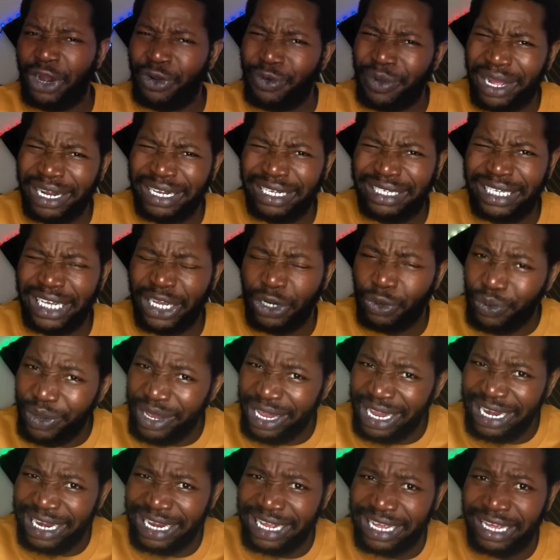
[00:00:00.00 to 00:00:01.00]
Wayne said,
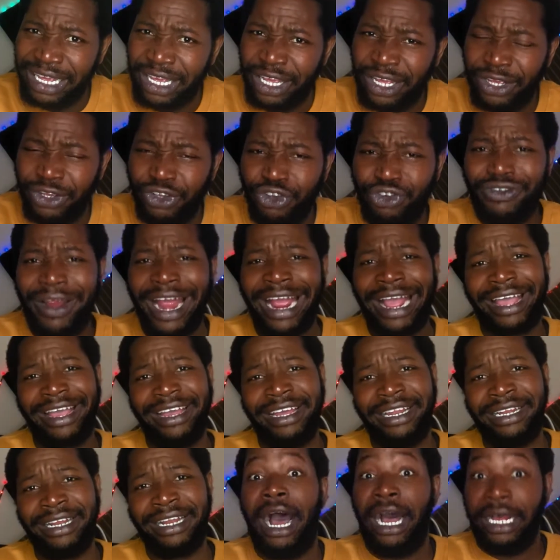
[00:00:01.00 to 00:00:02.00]
"Really? You
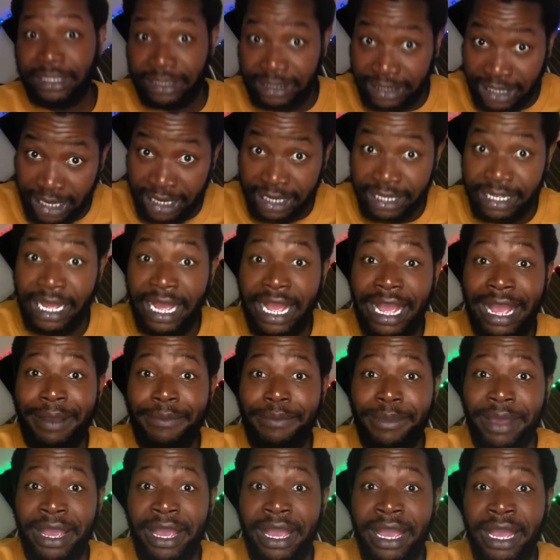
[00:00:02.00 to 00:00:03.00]
reckon?" I said, "Yeah,
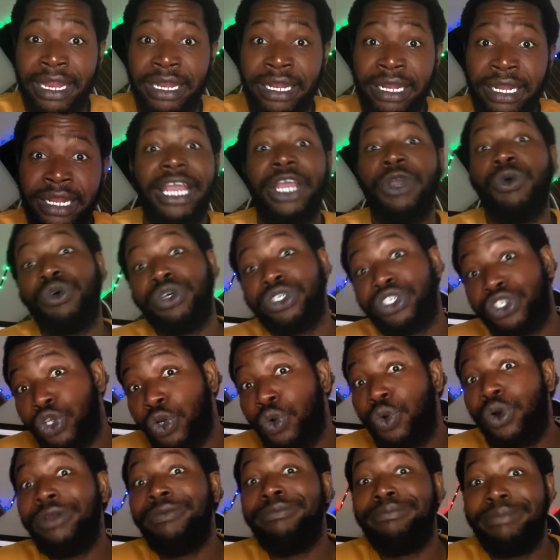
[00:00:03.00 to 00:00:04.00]
man. He was
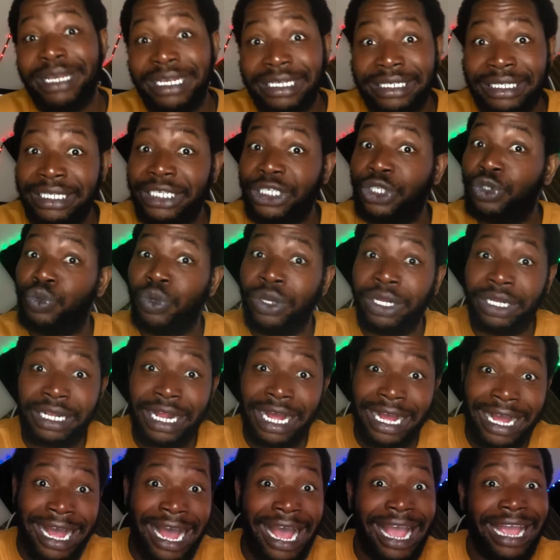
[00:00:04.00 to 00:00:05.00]
doing business with a
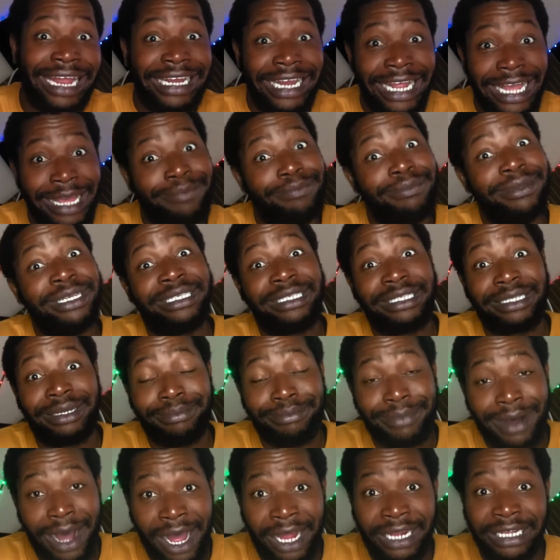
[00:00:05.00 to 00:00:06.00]
guy named Mr.
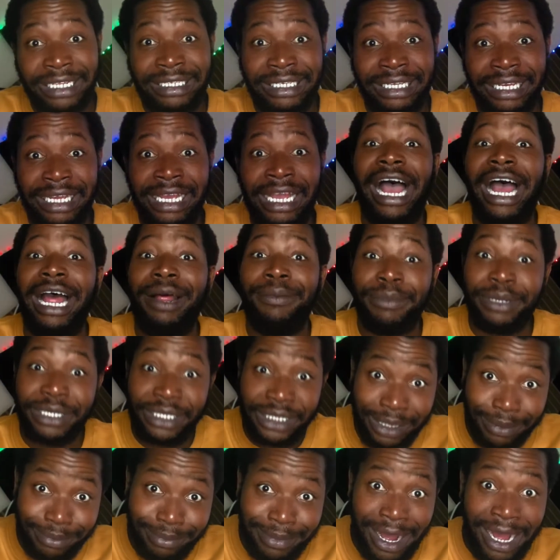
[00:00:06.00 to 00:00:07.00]
Monty. And
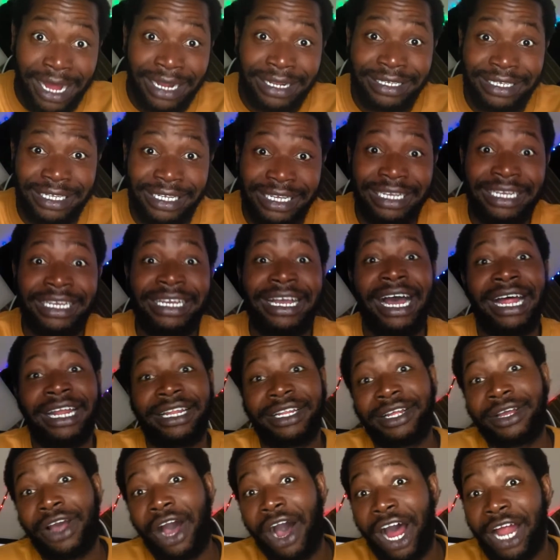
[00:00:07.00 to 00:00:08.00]
Mr. Monty, he
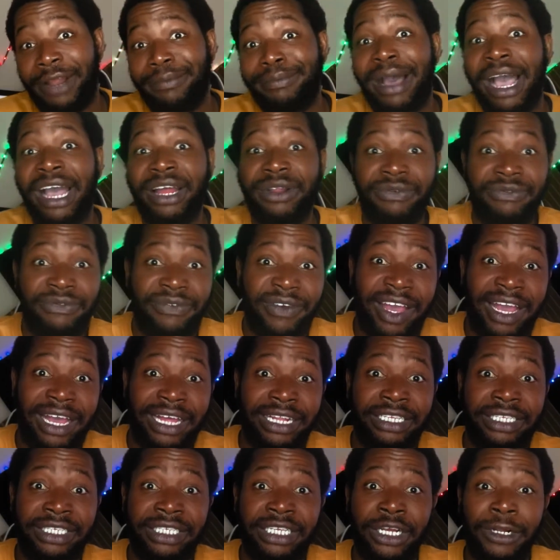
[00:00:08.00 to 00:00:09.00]
got caught by the
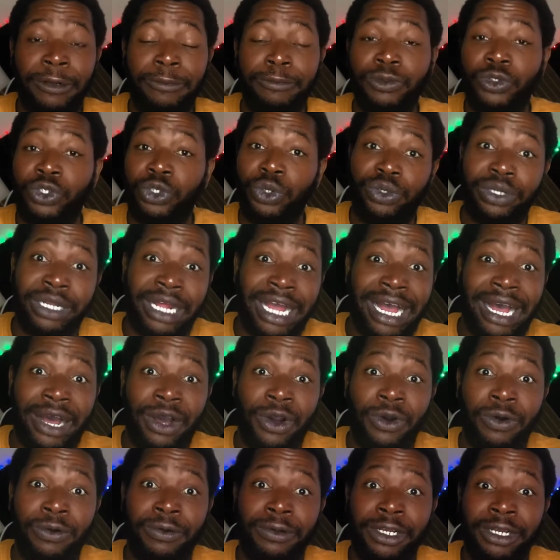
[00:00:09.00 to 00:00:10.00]
feds. So
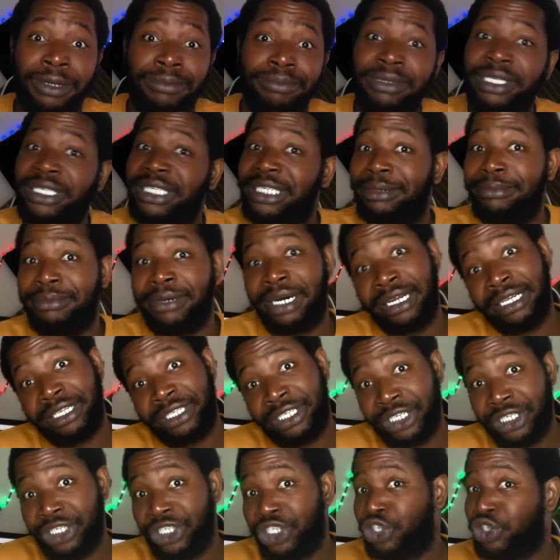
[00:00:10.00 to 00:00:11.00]
now Mr.
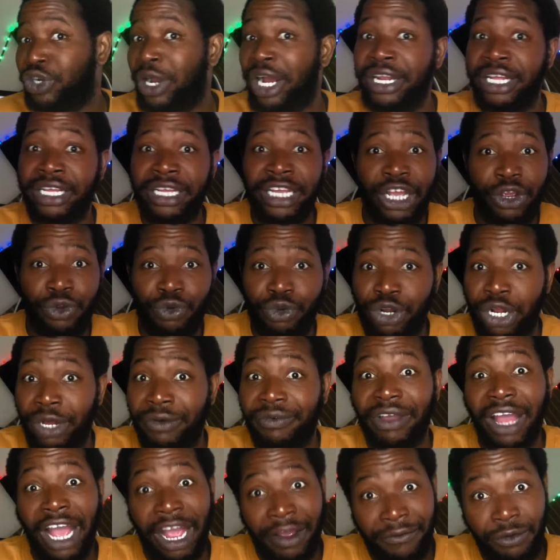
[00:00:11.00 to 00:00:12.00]
Monty is trying to get rid
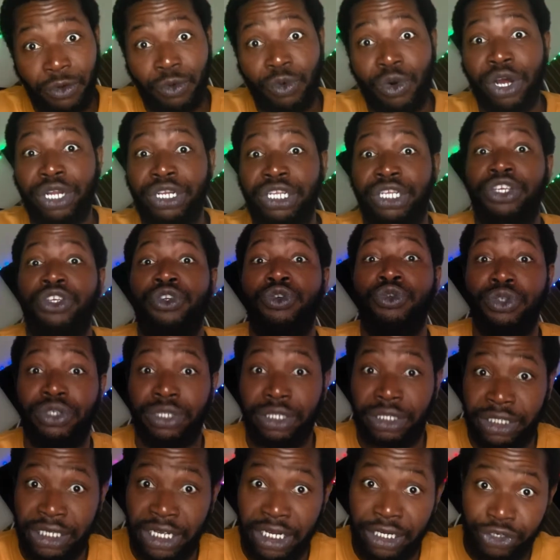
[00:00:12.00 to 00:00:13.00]
of everyone he used to
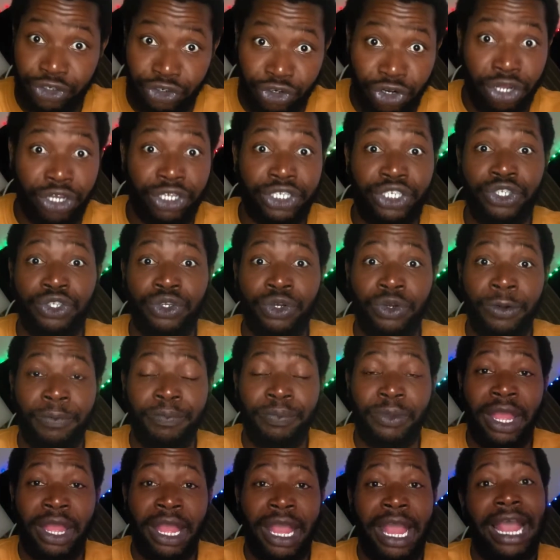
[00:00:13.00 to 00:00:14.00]
sell drugs to.
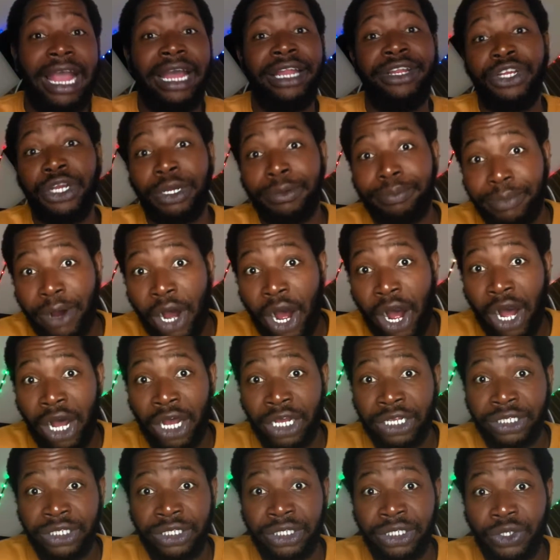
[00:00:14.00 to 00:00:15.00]
And your
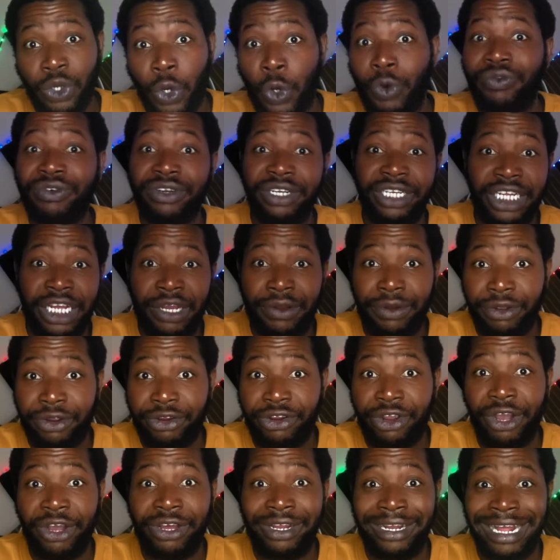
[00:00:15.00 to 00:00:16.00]
boss over there in
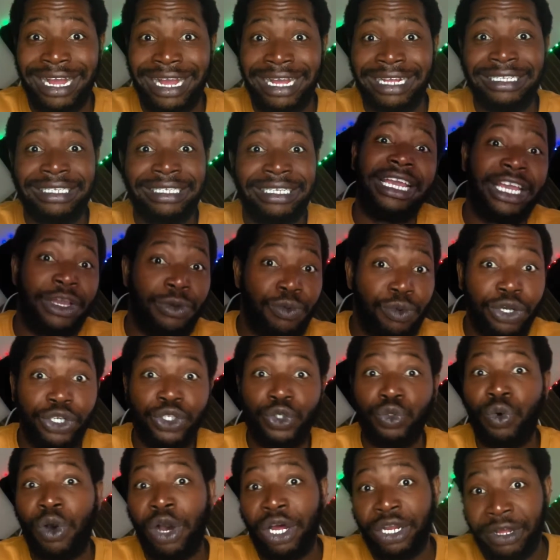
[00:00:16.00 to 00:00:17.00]
Crown Heights, he was
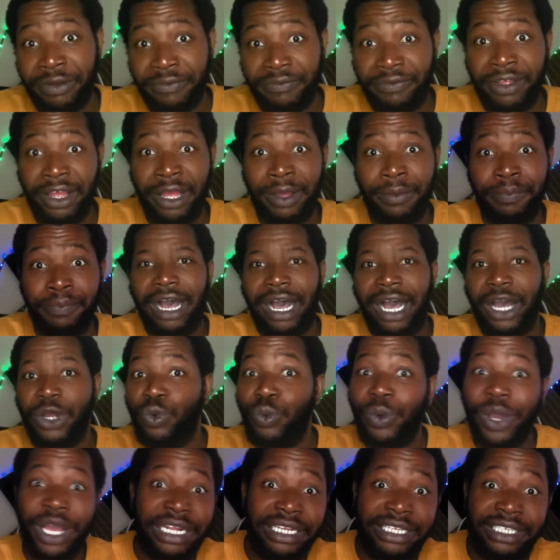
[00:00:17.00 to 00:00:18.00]
one of them." And
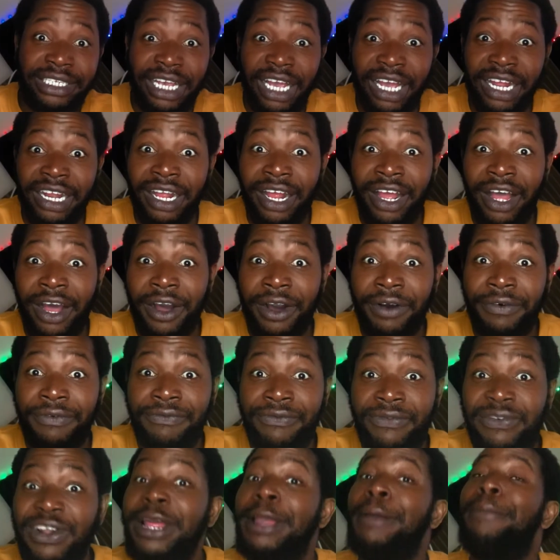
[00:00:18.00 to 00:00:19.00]
Wayne said,
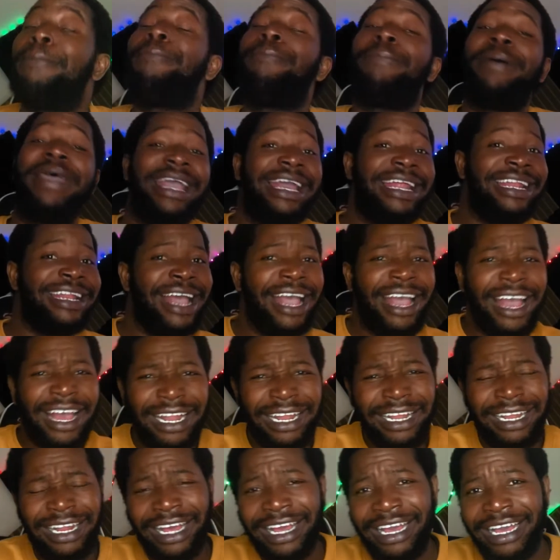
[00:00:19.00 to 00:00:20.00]
"Flipping
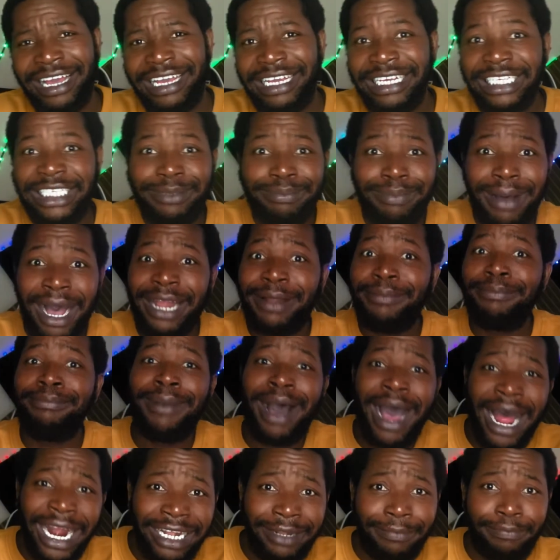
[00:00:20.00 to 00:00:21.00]
hell, is man
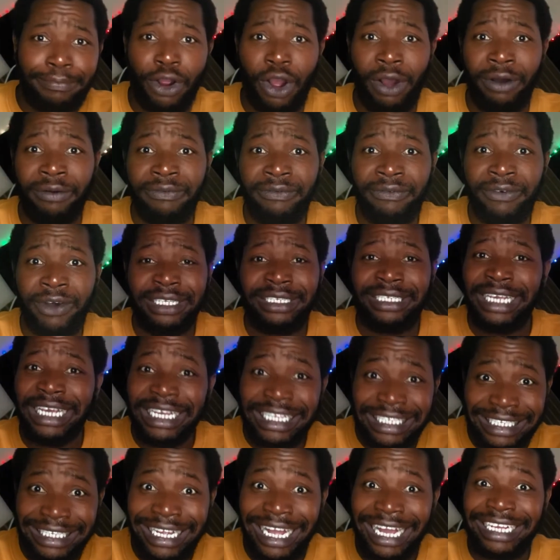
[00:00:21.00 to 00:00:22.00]
mad, bruv?
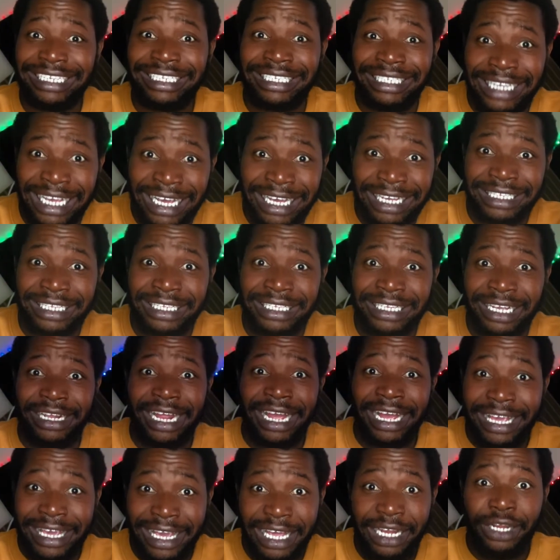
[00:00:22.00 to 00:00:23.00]
696?
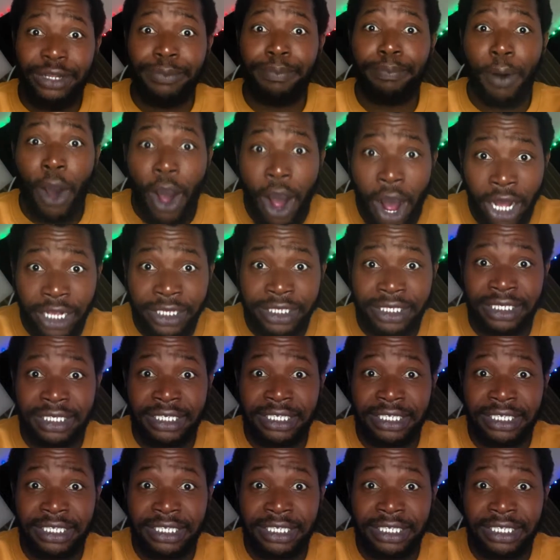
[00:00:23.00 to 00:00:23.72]
They killed the boss?"